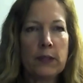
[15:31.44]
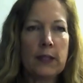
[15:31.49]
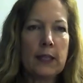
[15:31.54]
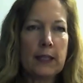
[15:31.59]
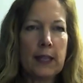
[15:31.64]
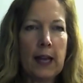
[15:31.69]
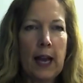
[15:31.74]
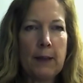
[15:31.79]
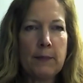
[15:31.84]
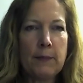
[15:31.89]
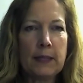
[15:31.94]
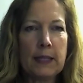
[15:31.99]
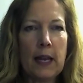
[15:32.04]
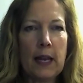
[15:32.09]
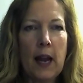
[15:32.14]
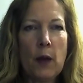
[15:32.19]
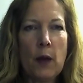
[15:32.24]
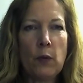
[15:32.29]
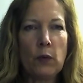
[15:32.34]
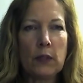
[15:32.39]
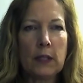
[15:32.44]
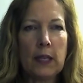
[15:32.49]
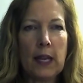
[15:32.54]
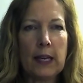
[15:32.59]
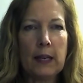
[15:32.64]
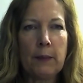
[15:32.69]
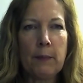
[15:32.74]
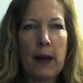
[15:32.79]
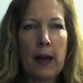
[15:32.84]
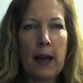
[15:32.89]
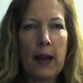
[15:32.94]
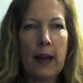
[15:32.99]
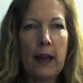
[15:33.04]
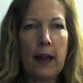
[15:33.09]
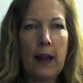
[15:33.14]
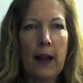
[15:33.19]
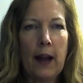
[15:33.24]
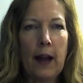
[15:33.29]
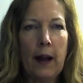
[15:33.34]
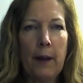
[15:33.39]
of the times then I will take my
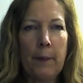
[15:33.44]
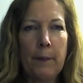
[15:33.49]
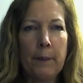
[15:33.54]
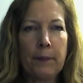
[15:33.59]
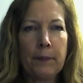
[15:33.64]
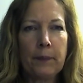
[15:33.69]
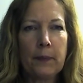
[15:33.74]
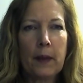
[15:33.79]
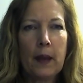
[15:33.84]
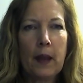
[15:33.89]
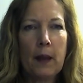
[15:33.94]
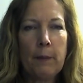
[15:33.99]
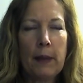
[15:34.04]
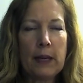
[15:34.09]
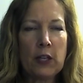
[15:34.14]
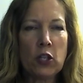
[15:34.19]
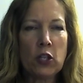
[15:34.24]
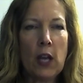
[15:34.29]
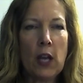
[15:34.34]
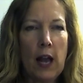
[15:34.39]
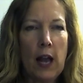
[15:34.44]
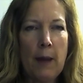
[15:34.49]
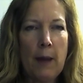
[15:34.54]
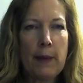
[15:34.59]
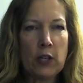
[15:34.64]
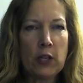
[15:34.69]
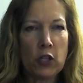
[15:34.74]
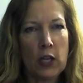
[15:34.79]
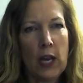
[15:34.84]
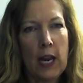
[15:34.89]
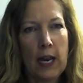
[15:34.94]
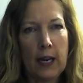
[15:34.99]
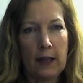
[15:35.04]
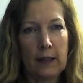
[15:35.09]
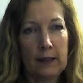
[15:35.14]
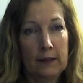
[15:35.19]
I'll have my shake